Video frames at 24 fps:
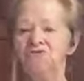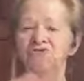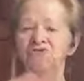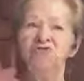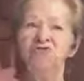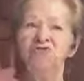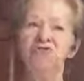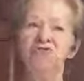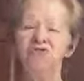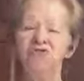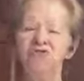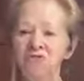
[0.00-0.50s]

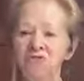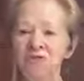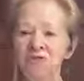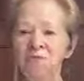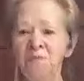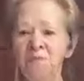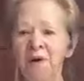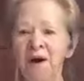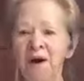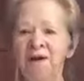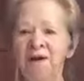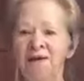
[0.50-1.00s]
to turn the
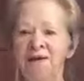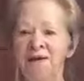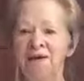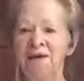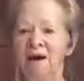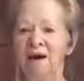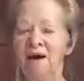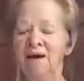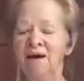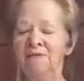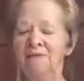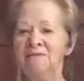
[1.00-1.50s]
body
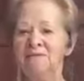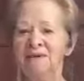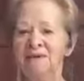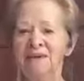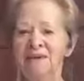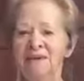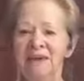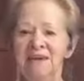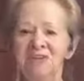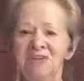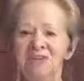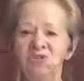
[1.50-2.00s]
on. The
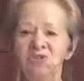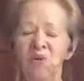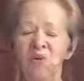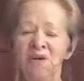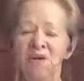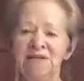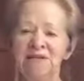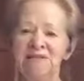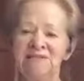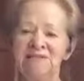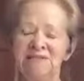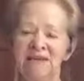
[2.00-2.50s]

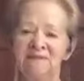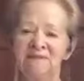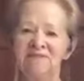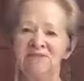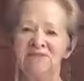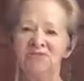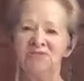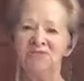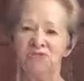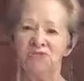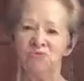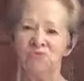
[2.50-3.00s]

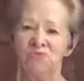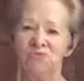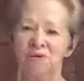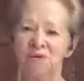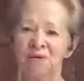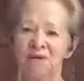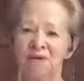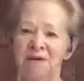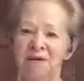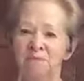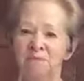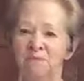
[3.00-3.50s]
K27s are
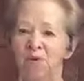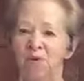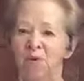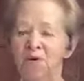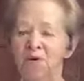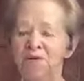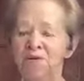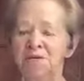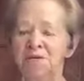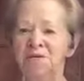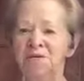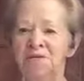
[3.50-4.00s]
really
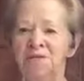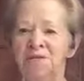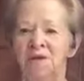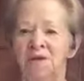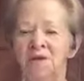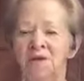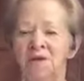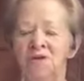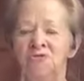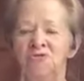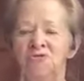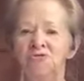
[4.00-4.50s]
important.
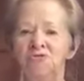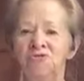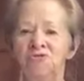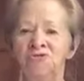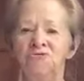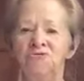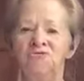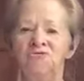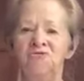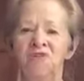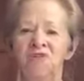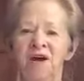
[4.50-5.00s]
So
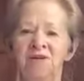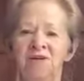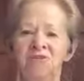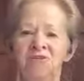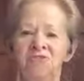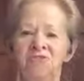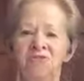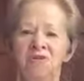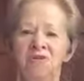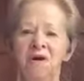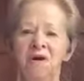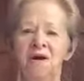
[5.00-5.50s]
you find
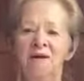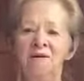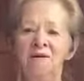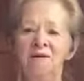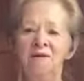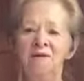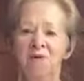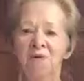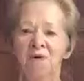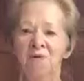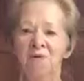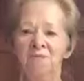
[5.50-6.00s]
your
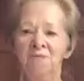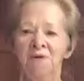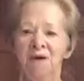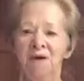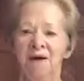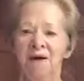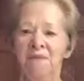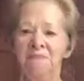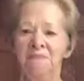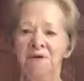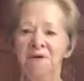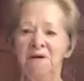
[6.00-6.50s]
collarbone
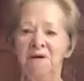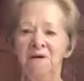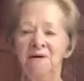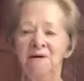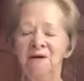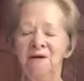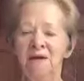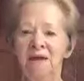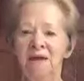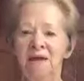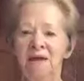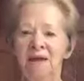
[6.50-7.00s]
up
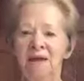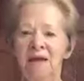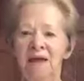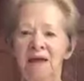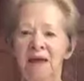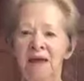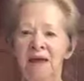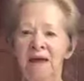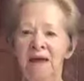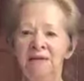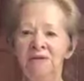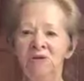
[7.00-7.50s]
here
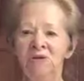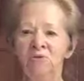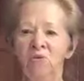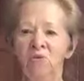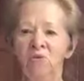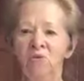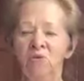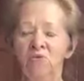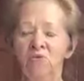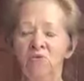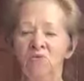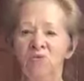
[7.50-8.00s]
and
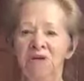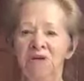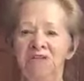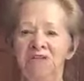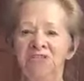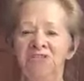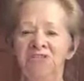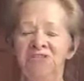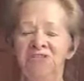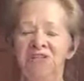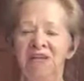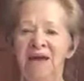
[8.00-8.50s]
you
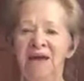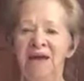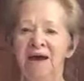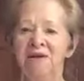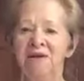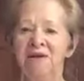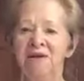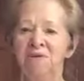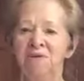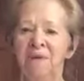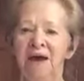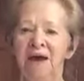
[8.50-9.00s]
reach
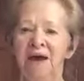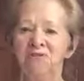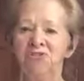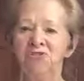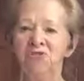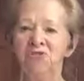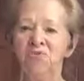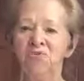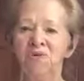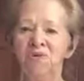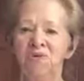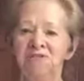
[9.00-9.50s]
down about
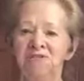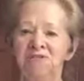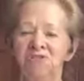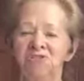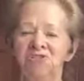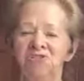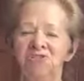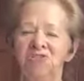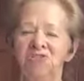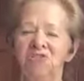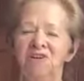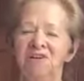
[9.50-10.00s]
2
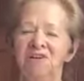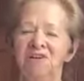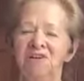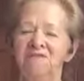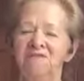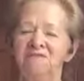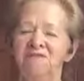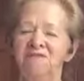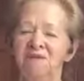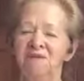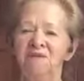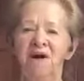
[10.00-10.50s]
inches and you're going
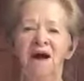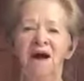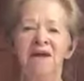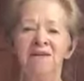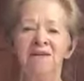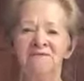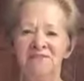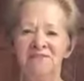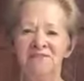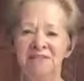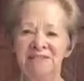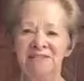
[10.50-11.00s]
to feel
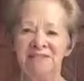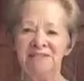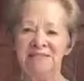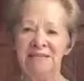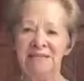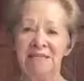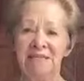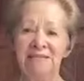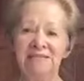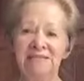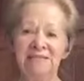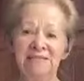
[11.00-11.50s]
kind of a
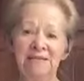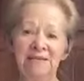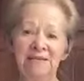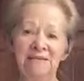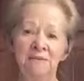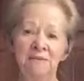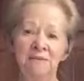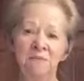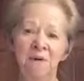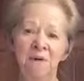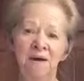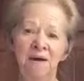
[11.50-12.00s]
dent
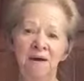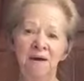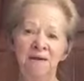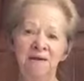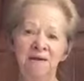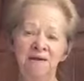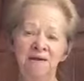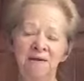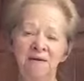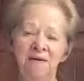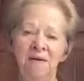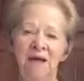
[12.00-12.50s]
in the
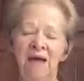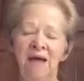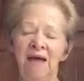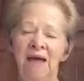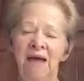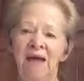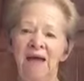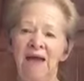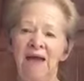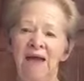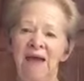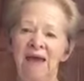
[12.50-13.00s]
body.
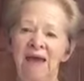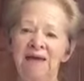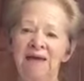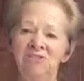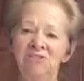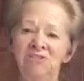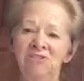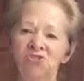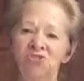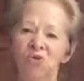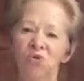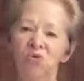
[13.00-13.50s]
And
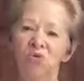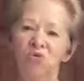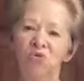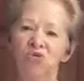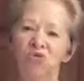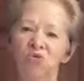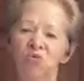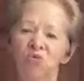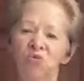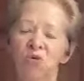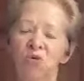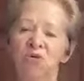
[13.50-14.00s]
so
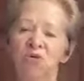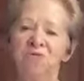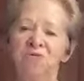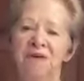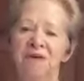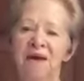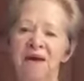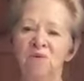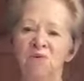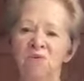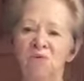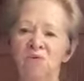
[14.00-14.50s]
you work
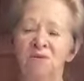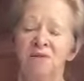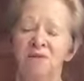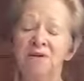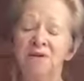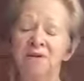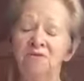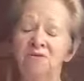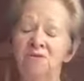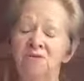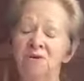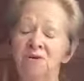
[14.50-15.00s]
that
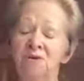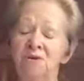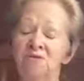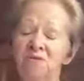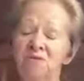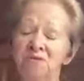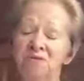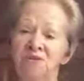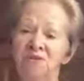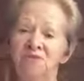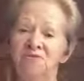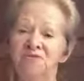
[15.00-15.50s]
really good
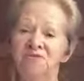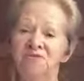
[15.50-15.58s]
with your